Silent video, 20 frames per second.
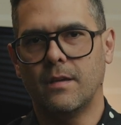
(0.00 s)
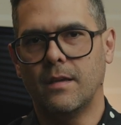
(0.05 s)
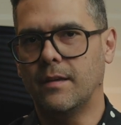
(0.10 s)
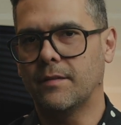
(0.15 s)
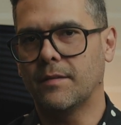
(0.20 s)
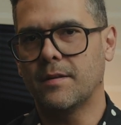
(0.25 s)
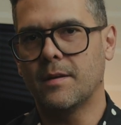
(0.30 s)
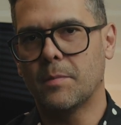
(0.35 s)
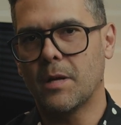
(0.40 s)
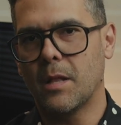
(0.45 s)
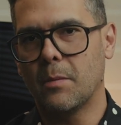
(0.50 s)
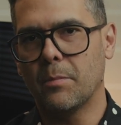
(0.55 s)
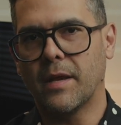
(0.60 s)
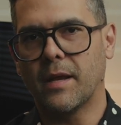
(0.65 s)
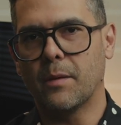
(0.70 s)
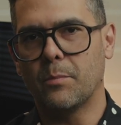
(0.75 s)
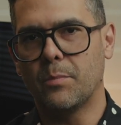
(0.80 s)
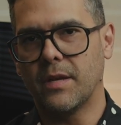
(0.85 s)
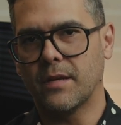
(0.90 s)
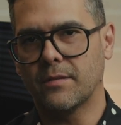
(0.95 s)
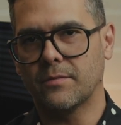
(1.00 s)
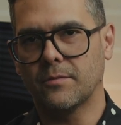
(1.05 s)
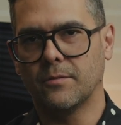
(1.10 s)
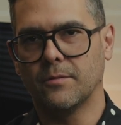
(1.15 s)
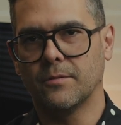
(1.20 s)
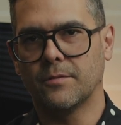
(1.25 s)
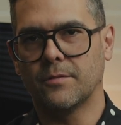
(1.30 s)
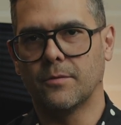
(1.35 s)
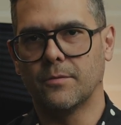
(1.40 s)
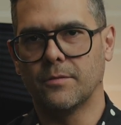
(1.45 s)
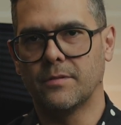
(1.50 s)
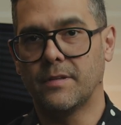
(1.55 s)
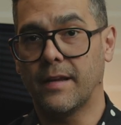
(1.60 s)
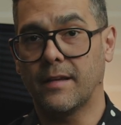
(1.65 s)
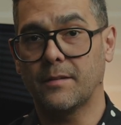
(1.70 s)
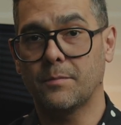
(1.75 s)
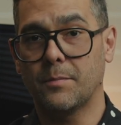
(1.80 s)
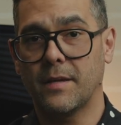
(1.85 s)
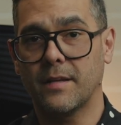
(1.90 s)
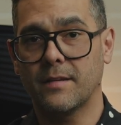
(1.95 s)
isn't about megapixels or
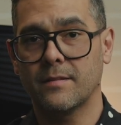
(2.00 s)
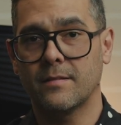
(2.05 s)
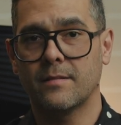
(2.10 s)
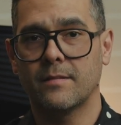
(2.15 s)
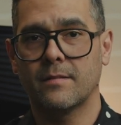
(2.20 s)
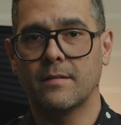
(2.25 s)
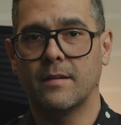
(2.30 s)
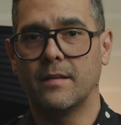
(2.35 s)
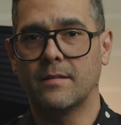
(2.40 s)
tech specs.